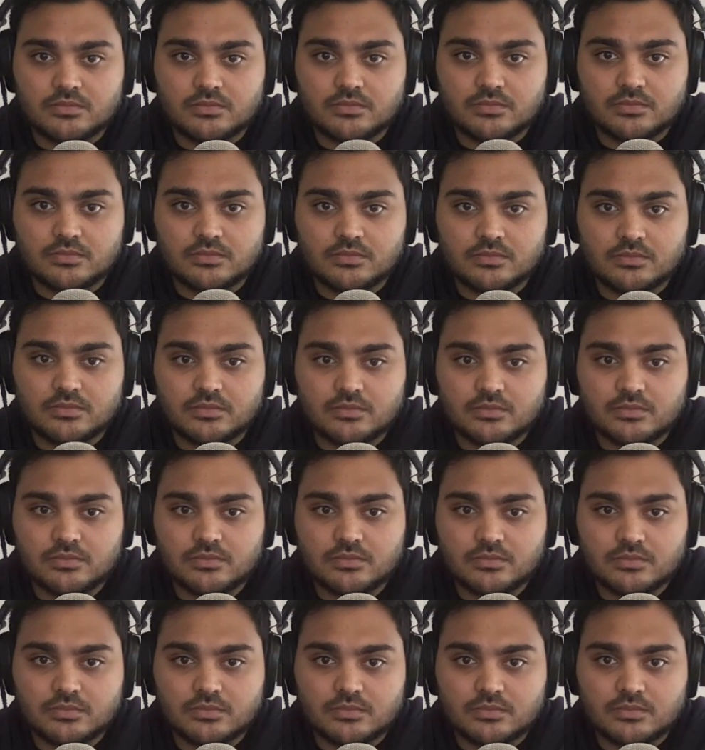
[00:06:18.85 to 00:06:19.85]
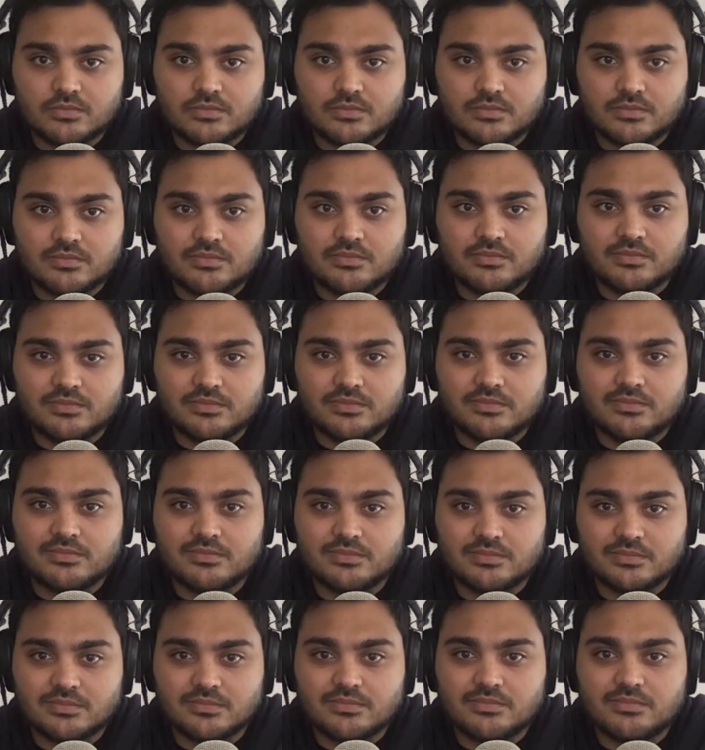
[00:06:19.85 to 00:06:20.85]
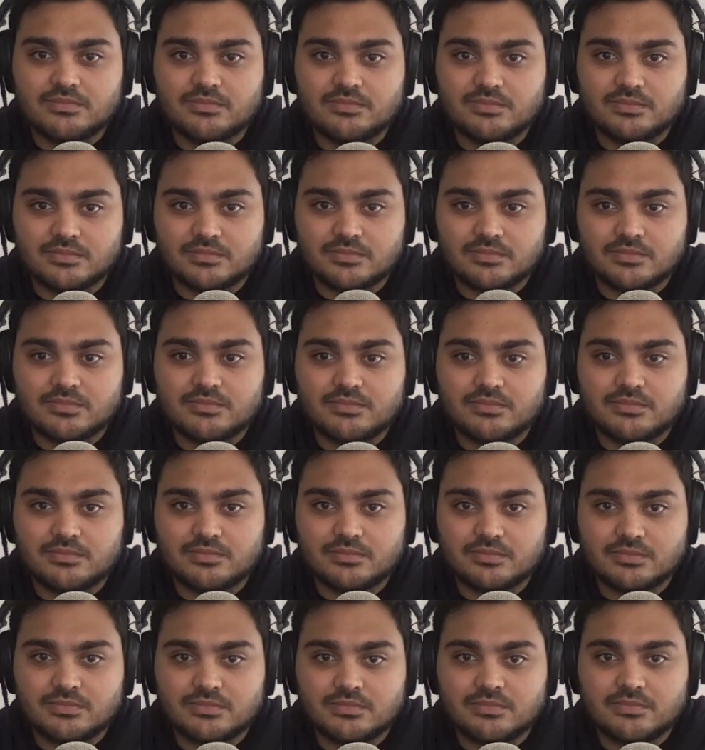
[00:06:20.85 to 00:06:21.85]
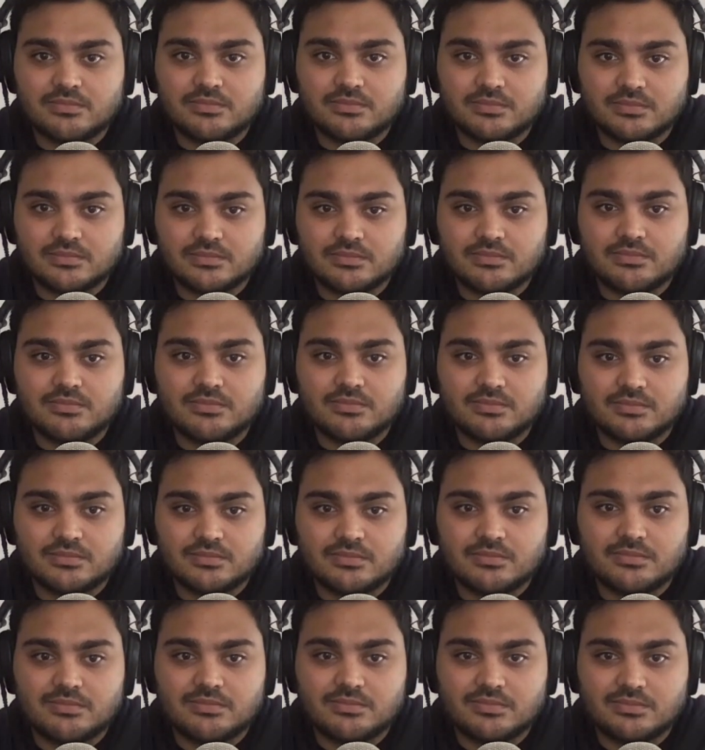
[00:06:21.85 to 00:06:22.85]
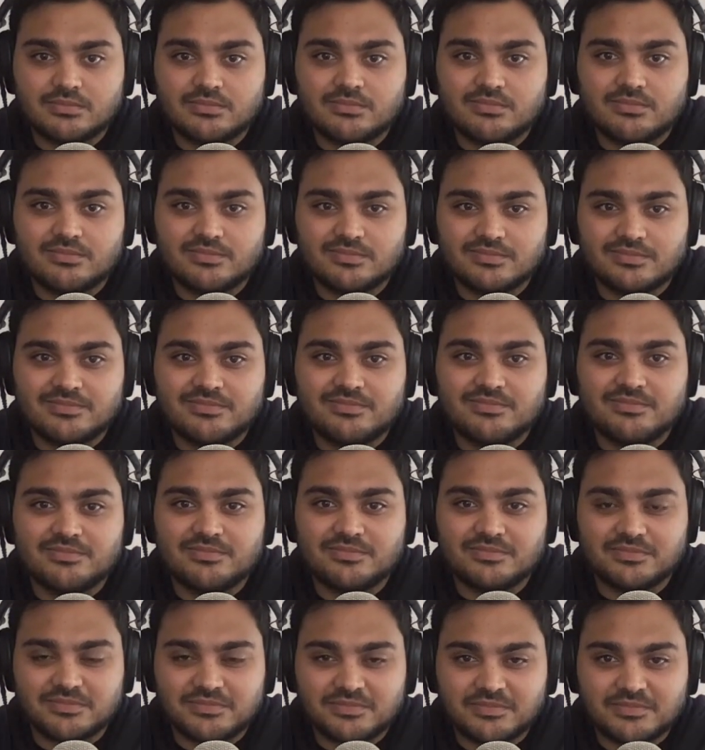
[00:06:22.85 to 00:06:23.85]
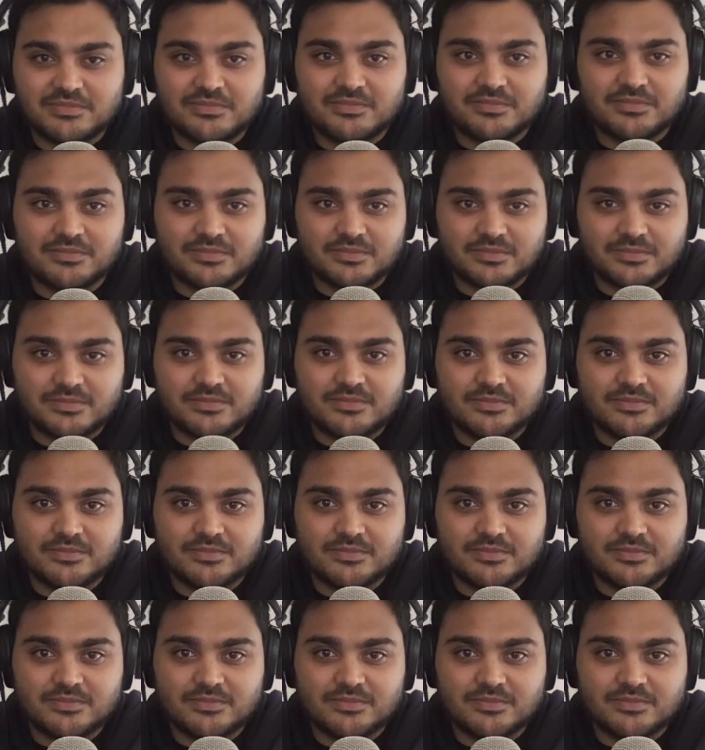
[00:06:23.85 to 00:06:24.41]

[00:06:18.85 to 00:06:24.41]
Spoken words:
(not speaking)